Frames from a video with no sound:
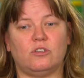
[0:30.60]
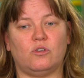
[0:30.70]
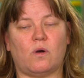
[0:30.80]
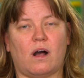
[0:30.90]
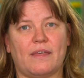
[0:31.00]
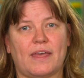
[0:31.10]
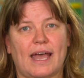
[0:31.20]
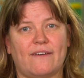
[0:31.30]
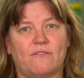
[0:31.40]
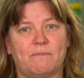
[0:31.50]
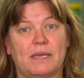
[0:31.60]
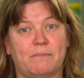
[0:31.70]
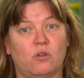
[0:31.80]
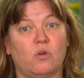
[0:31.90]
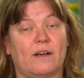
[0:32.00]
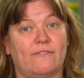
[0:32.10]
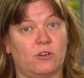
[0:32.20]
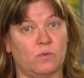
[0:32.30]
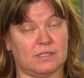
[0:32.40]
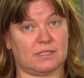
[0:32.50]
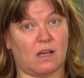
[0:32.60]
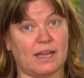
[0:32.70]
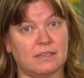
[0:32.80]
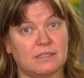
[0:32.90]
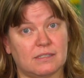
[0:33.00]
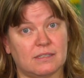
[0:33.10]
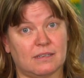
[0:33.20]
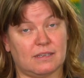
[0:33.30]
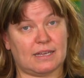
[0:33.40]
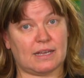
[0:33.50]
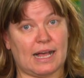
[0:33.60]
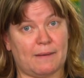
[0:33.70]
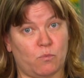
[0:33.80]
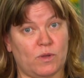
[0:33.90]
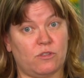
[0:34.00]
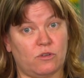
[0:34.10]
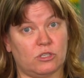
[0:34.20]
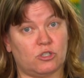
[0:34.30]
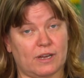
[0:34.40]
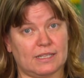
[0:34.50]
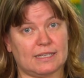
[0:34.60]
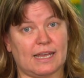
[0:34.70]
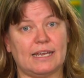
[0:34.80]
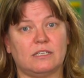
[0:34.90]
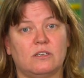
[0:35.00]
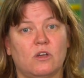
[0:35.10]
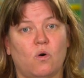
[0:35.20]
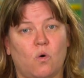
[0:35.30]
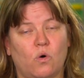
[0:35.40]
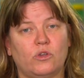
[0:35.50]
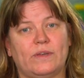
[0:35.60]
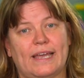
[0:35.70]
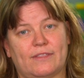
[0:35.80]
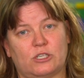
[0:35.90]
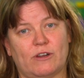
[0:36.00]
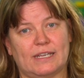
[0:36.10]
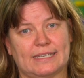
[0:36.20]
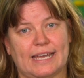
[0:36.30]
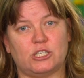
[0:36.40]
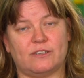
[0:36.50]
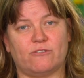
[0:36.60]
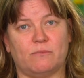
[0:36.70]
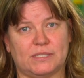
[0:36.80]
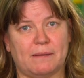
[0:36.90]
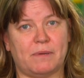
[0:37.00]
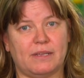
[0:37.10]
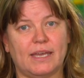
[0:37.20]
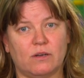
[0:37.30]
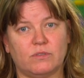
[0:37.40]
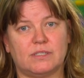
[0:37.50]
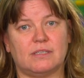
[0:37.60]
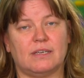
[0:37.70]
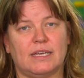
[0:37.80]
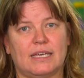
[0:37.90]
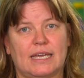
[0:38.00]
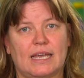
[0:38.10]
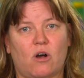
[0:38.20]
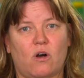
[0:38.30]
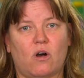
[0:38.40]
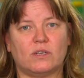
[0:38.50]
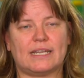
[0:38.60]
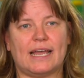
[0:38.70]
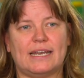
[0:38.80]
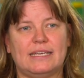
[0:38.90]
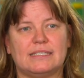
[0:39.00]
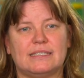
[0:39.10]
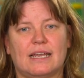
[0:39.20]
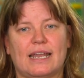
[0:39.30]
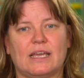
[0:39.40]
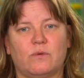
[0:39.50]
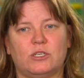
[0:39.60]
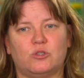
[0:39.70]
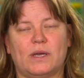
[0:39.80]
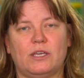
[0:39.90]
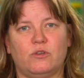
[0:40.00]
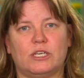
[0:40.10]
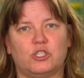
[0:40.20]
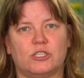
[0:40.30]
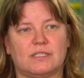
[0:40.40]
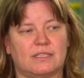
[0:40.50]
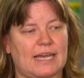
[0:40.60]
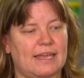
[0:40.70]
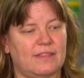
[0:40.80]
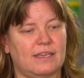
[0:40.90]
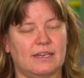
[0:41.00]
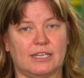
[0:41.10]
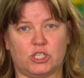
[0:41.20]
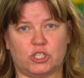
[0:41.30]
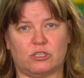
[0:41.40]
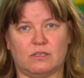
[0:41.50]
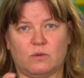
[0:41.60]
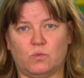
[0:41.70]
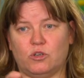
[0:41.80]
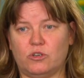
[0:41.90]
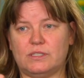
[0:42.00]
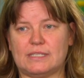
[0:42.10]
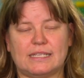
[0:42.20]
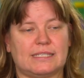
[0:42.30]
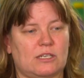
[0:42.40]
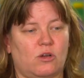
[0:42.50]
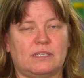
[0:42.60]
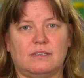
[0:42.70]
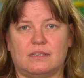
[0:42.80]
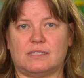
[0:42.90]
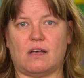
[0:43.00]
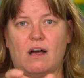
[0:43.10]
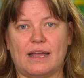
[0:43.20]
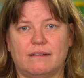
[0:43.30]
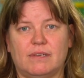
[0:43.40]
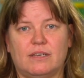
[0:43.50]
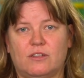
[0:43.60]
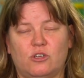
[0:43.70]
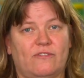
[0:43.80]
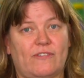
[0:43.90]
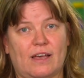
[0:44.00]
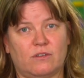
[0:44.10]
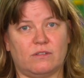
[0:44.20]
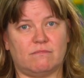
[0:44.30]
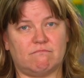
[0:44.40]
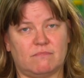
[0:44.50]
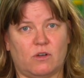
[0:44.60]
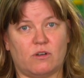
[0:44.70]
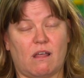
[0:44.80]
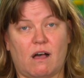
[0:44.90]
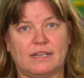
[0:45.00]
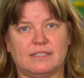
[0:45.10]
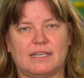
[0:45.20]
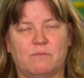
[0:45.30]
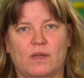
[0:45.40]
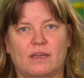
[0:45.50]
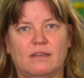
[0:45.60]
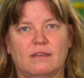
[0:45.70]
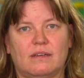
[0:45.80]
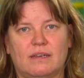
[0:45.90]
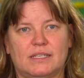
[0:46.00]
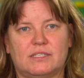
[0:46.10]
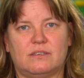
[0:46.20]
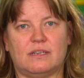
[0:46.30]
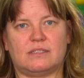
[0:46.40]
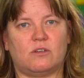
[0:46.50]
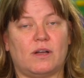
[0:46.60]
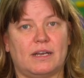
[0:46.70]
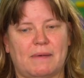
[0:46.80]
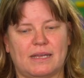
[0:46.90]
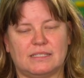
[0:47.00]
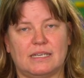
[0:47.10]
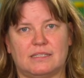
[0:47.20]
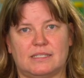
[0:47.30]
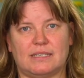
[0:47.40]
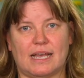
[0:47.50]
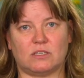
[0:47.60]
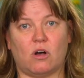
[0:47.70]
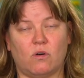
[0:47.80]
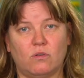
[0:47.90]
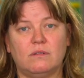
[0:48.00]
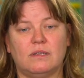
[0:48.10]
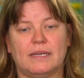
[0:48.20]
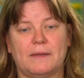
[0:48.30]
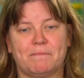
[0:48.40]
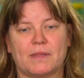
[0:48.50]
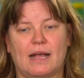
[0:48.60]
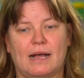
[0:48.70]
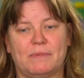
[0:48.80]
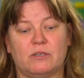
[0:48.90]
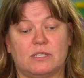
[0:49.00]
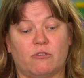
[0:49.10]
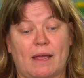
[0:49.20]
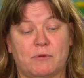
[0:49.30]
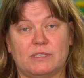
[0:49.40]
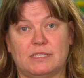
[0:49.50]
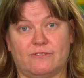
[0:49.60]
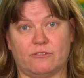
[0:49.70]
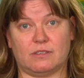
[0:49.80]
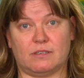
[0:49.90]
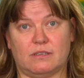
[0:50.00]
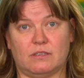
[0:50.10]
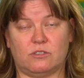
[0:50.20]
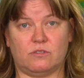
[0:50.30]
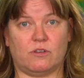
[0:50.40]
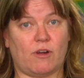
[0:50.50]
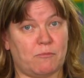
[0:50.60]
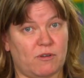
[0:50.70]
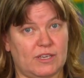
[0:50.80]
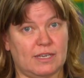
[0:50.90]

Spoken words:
you either have people who are fluent signers with you to translate, or you get the translation from somebody else. Auslan isn't a language where you can just take the English words and slot in a sign that you found online somewhere. It's not going to make sense as a whole because the grammar is different to the grammar of